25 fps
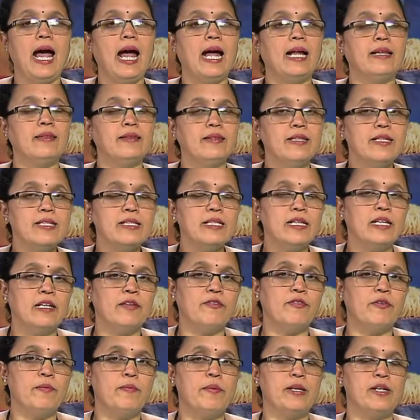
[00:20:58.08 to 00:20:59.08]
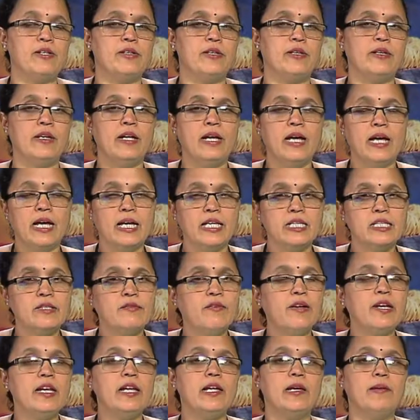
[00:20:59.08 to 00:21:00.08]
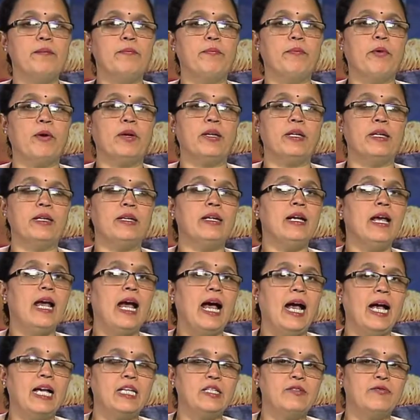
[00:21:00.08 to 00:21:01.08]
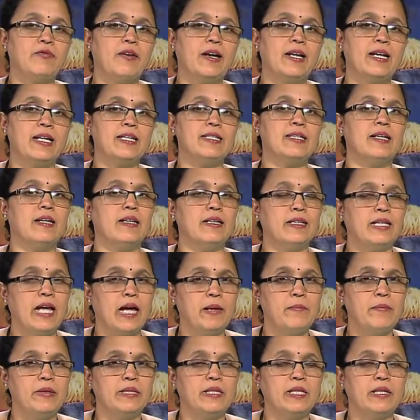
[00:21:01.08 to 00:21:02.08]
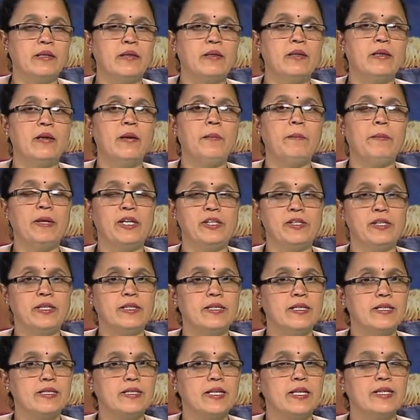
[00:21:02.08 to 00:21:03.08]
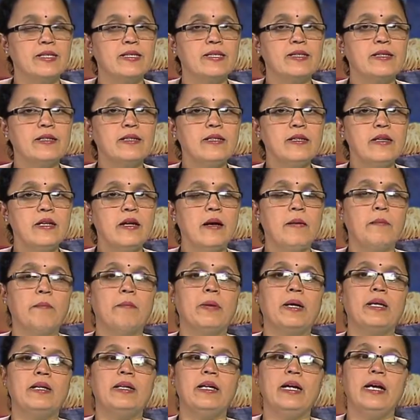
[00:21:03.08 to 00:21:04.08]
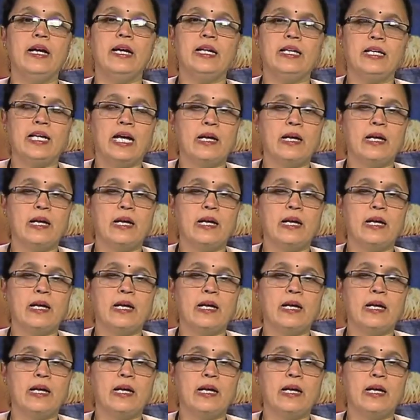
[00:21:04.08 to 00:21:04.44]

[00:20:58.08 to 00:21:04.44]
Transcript: and this information is very important as far as diabetic patient is concerned, but it